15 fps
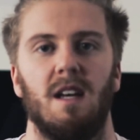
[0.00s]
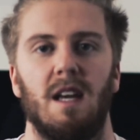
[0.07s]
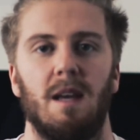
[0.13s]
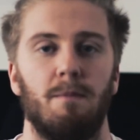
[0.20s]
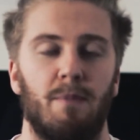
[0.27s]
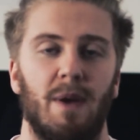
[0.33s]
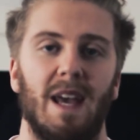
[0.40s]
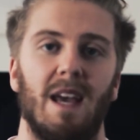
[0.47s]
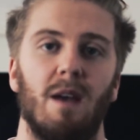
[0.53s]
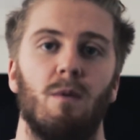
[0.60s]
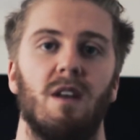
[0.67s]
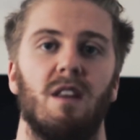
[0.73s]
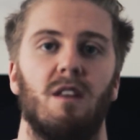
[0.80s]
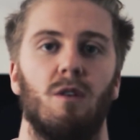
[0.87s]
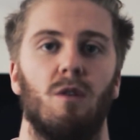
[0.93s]
impair
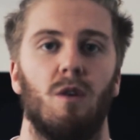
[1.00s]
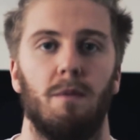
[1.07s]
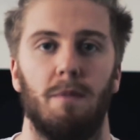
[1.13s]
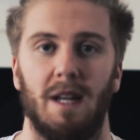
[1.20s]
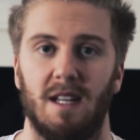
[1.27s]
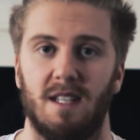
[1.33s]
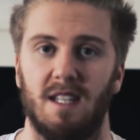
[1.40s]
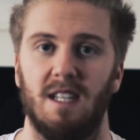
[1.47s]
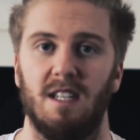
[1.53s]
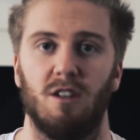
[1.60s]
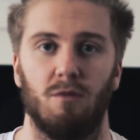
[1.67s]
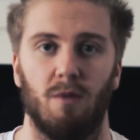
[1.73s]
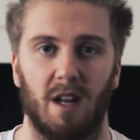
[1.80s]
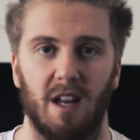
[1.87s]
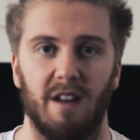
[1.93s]
with your ability
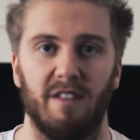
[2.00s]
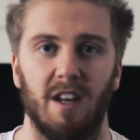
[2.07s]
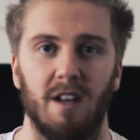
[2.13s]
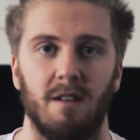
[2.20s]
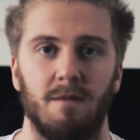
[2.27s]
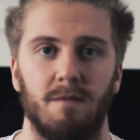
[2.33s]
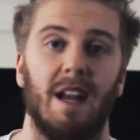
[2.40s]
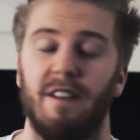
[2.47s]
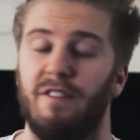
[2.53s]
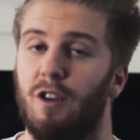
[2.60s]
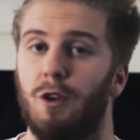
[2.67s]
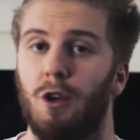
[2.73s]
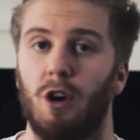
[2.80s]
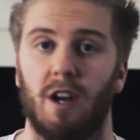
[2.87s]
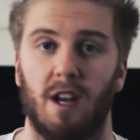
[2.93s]
to recover. And if
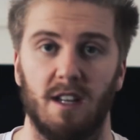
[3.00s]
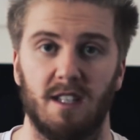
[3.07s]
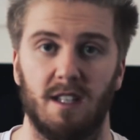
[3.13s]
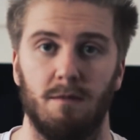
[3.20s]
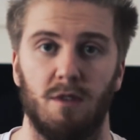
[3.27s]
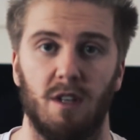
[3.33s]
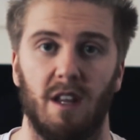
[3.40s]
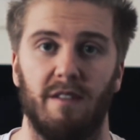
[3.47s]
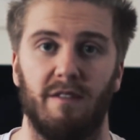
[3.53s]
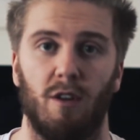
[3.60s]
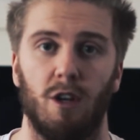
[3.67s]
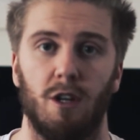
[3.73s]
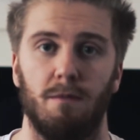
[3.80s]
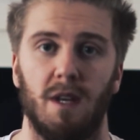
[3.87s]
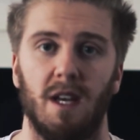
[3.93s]
you're not accustomed to that
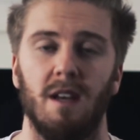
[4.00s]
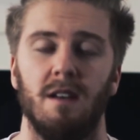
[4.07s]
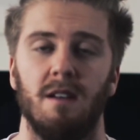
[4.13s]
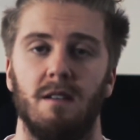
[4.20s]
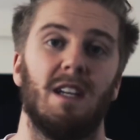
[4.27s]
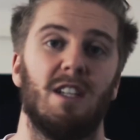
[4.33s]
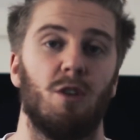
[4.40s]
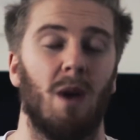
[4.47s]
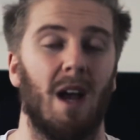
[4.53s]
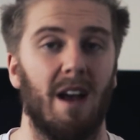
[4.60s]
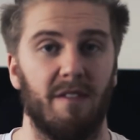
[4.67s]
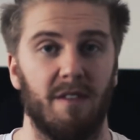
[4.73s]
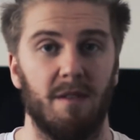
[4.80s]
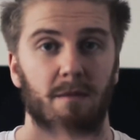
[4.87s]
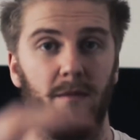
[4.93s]
volume yet, because you
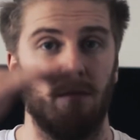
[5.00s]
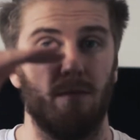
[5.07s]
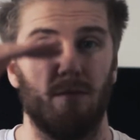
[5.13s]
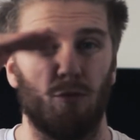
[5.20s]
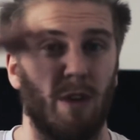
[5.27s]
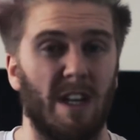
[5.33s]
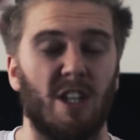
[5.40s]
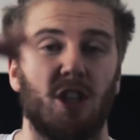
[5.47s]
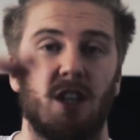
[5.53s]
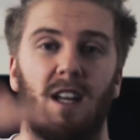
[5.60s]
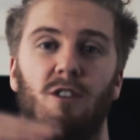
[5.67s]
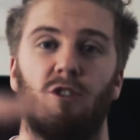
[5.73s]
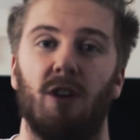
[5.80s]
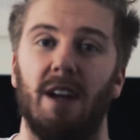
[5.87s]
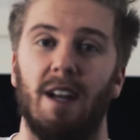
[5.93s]
haven't reached
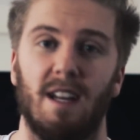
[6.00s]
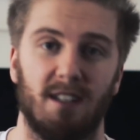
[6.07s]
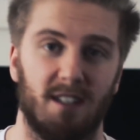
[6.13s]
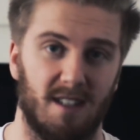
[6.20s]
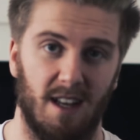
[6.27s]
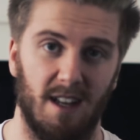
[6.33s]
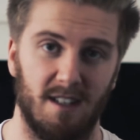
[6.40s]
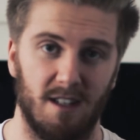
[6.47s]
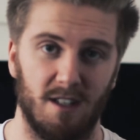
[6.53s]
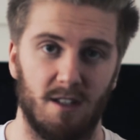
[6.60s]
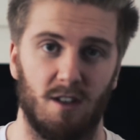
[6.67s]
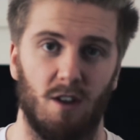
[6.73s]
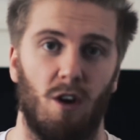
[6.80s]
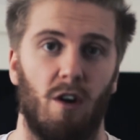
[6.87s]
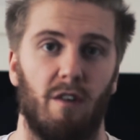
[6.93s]
that training
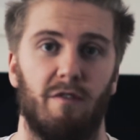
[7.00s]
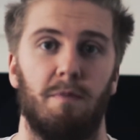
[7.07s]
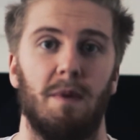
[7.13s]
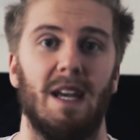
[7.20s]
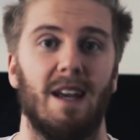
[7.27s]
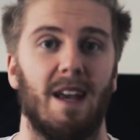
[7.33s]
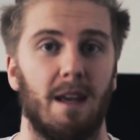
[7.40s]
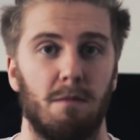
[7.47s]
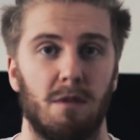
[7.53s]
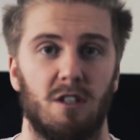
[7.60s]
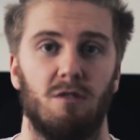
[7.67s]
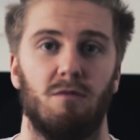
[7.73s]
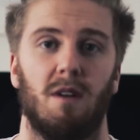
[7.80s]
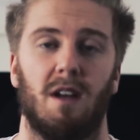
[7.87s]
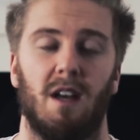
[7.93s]
status of being able
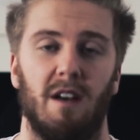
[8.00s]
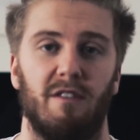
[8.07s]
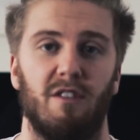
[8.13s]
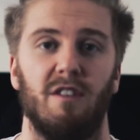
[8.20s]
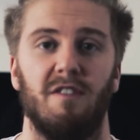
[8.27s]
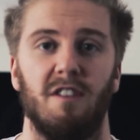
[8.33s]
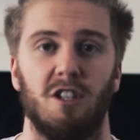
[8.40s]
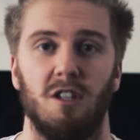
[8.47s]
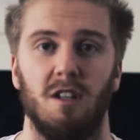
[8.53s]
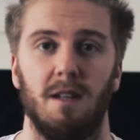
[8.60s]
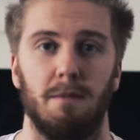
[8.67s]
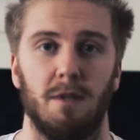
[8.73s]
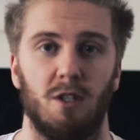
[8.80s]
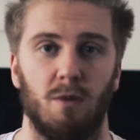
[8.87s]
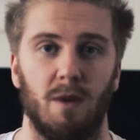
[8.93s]
to recover efficiently
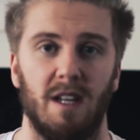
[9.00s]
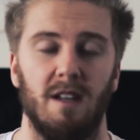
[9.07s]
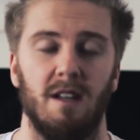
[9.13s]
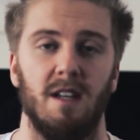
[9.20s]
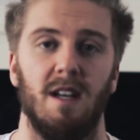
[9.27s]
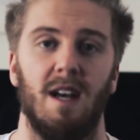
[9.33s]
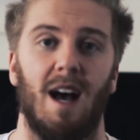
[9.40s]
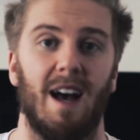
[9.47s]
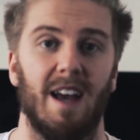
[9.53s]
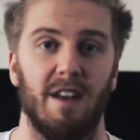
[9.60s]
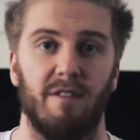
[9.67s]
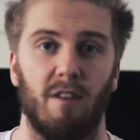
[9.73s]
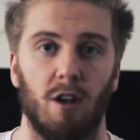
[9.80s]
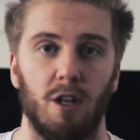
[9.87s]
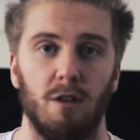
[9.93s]
between higher
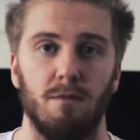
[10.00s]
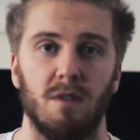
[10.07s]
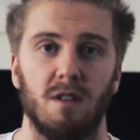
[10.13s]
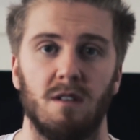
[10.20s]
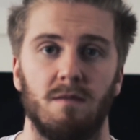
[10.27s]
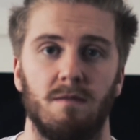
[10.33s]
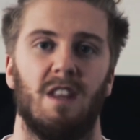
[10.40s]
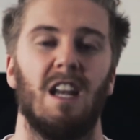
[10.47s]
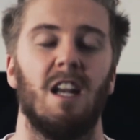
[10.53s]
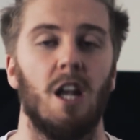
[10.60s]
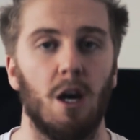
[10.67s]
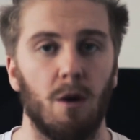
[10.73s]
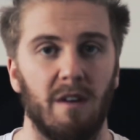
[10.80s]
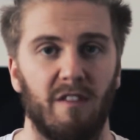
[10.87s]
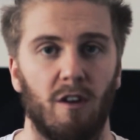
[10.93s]
volumes, then
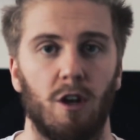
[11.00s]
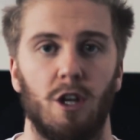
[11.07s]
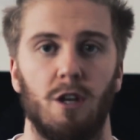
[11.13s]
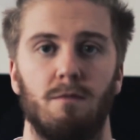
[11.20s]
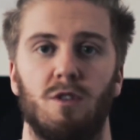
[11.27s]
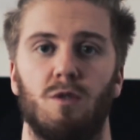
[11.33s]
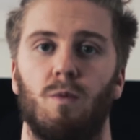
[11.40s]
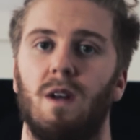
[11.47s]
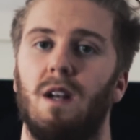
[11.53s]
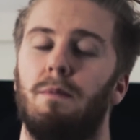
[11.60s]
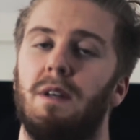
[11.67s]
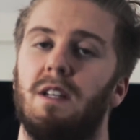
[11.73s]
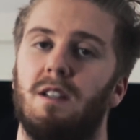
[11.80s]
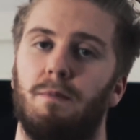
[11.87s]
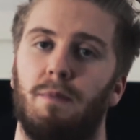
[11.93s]
lower volumes will
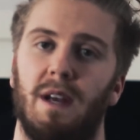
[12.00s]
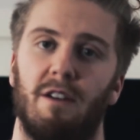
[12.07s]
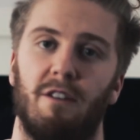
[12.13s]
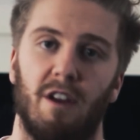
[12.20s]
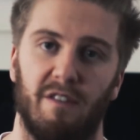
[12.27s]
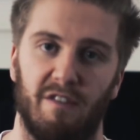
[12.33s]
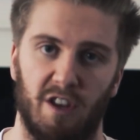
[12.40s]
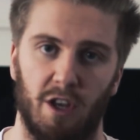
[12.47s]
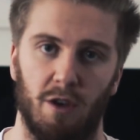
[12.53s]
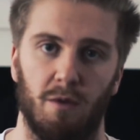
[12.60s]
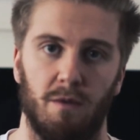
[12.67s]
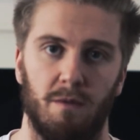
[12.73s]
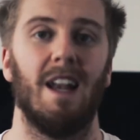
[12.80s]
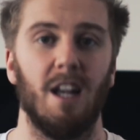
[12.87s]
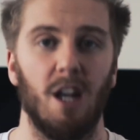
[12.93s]
be superior for you.
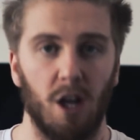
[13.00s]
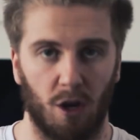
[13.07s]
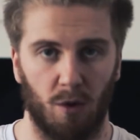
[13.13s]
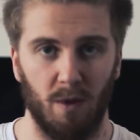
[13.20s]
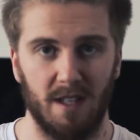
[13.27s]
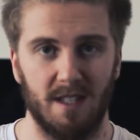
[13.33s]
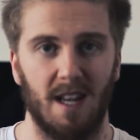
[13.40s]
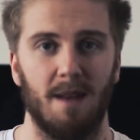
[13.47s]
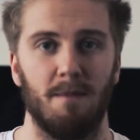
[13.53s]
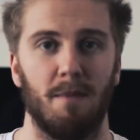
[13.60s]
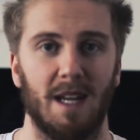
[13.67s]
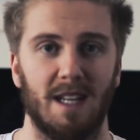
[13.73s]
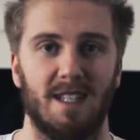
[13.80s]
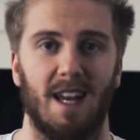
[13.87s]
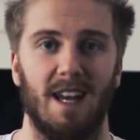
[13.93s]
And look, with 10
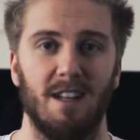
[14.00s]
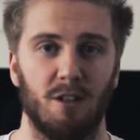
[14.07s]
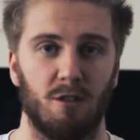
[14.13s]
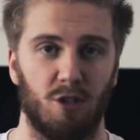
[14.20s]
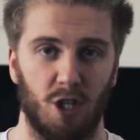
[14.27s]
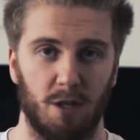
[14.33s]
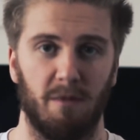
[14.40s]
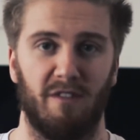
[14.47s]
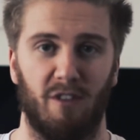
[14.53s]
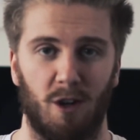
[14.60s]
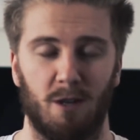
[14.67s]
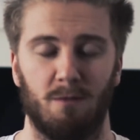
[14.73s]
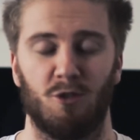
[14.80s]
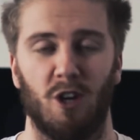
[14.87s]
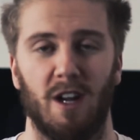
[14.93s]
by 10, so German
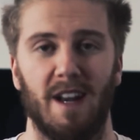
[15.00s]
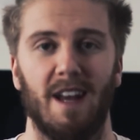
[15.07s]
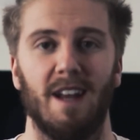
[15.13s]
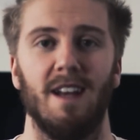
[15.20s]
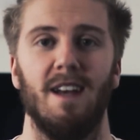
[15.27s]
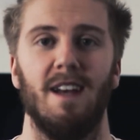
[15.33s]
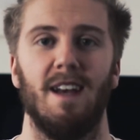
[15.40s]
volume training,